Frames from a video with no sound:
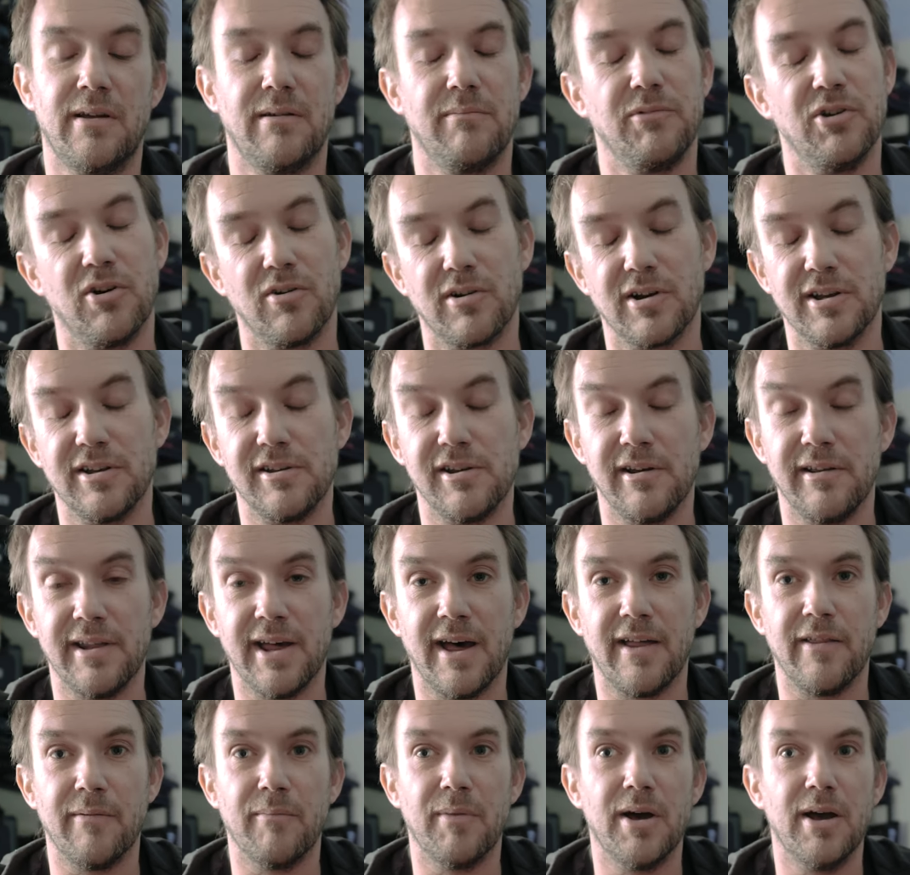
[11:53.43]
Not going to do
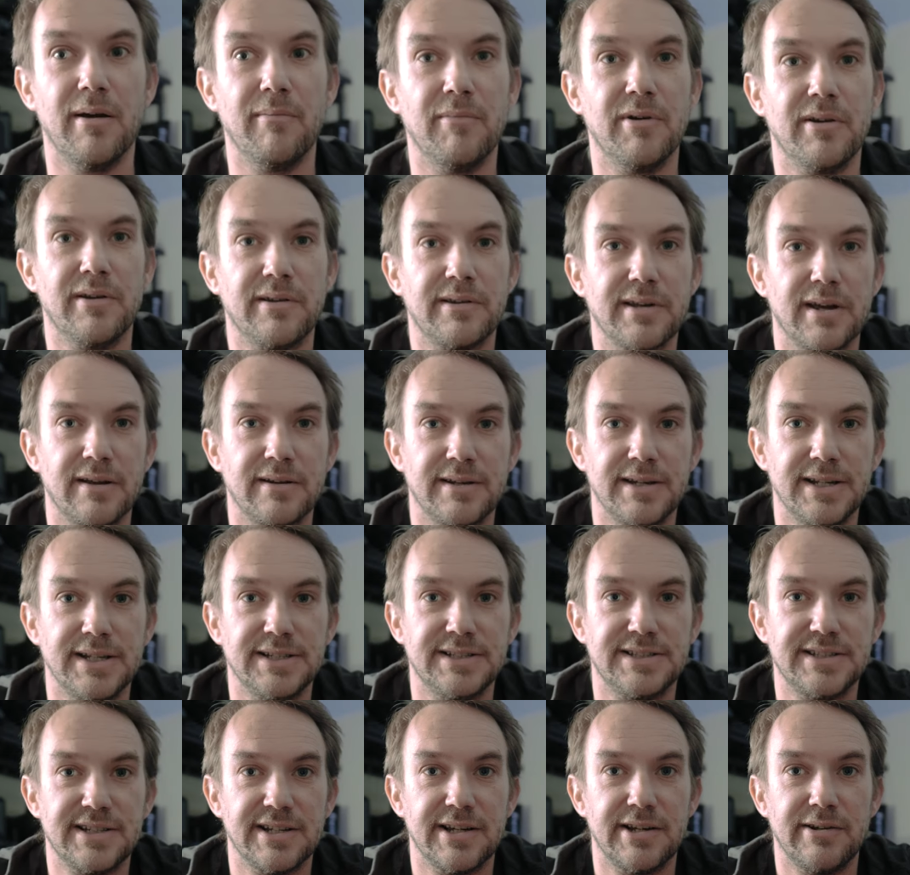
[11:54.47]
that at the moment, don't
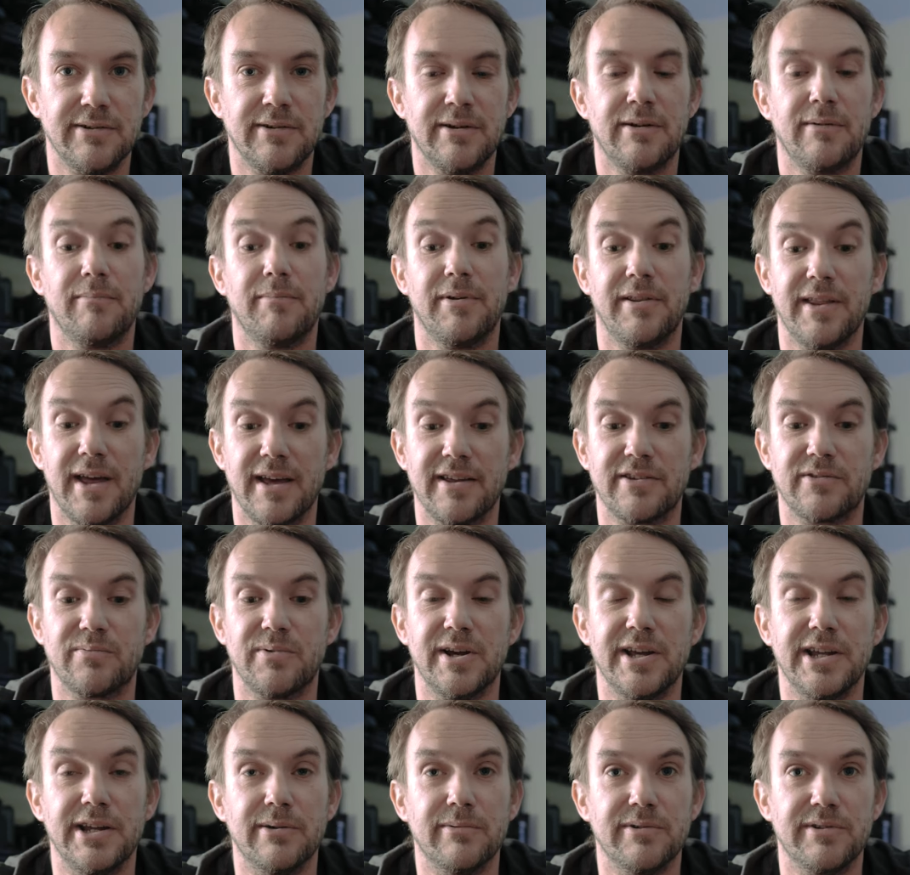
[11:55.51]
need to, but that's
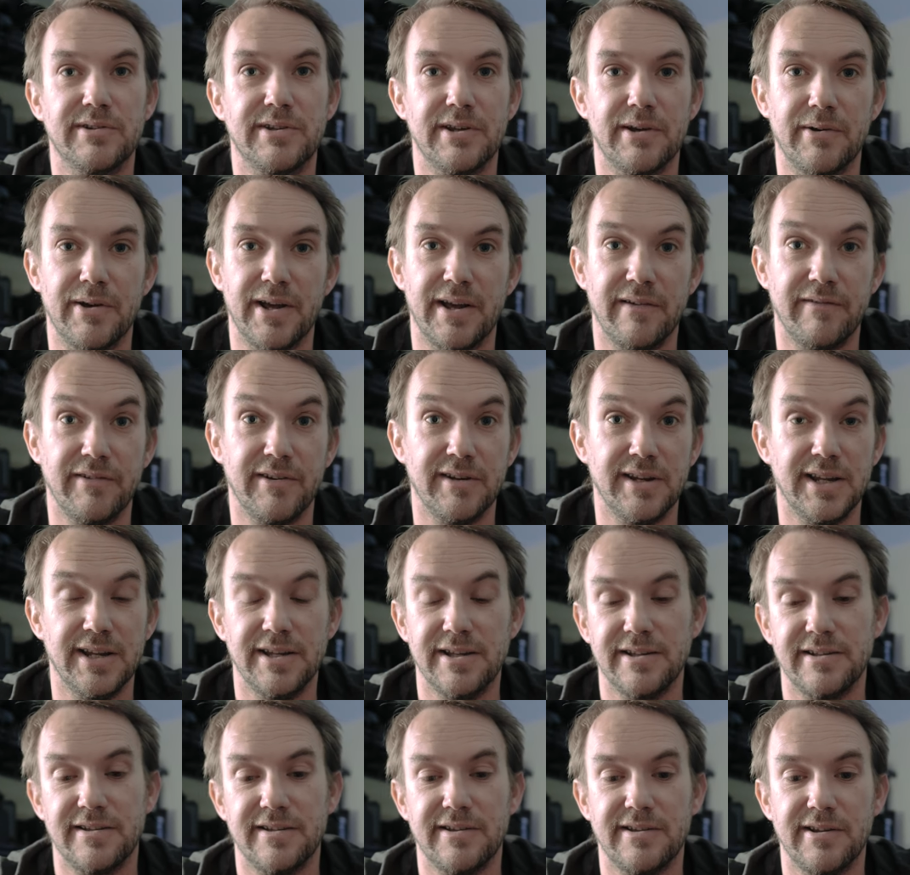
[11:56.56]
where you would do it if you
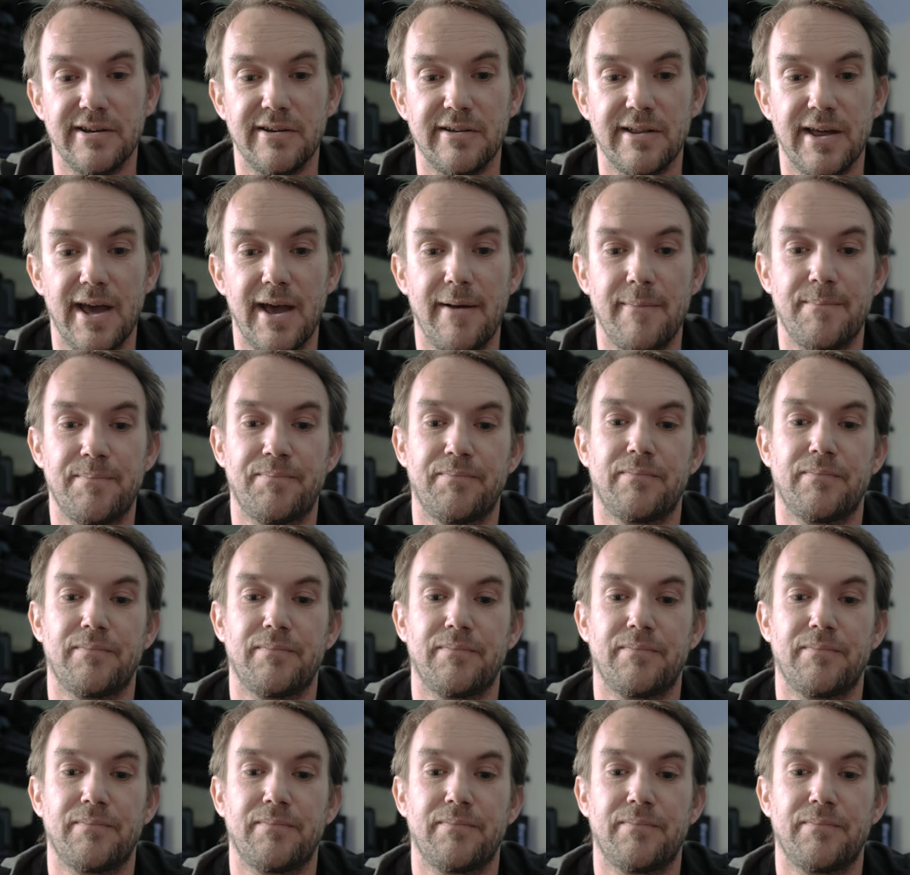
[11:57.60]
needed to do that.